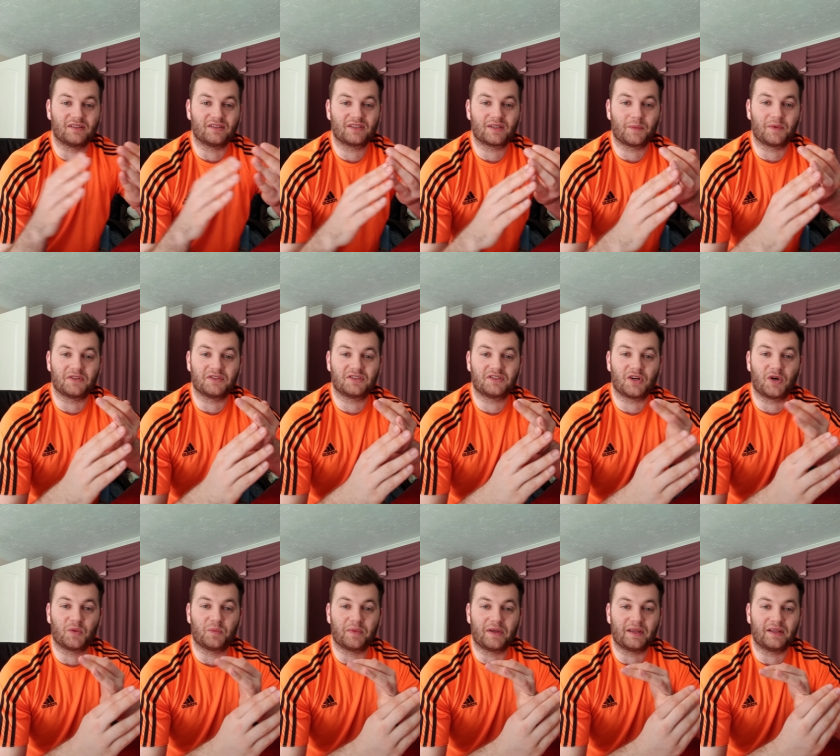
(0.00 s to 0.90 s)
as someone's
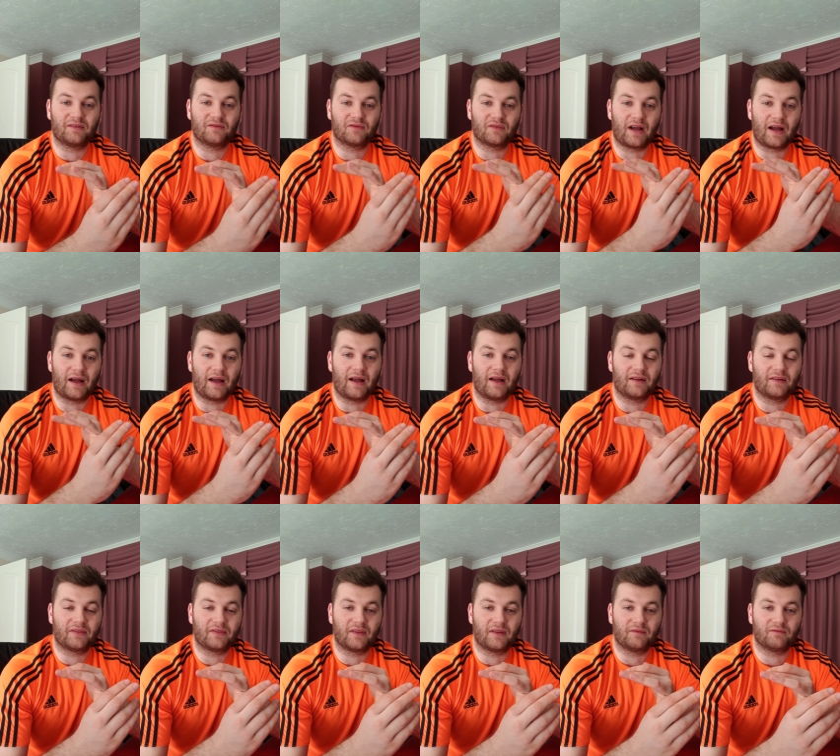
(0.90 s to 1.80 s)
told me uh,
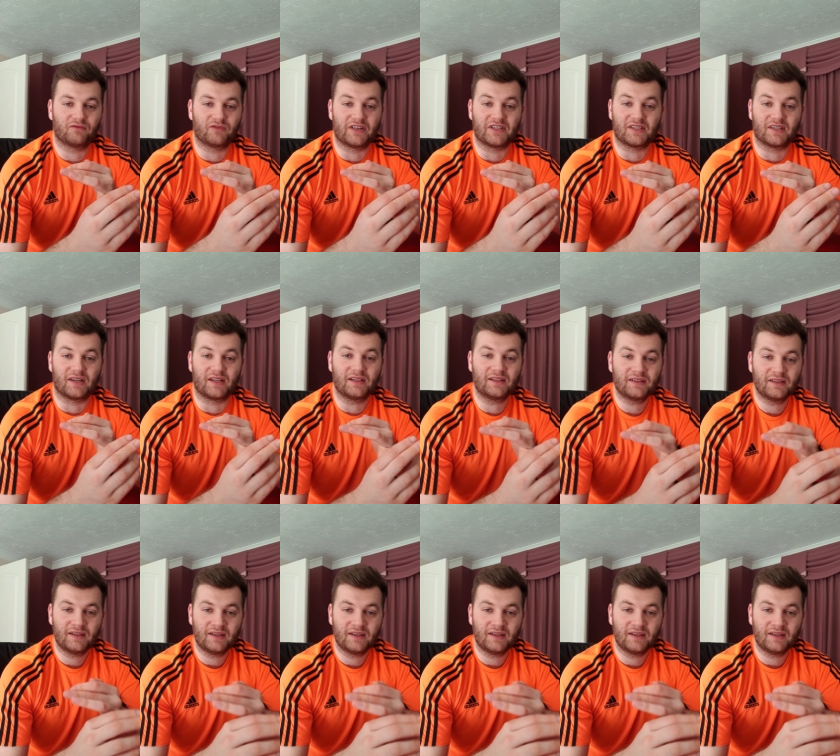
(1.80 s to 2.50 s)
recently.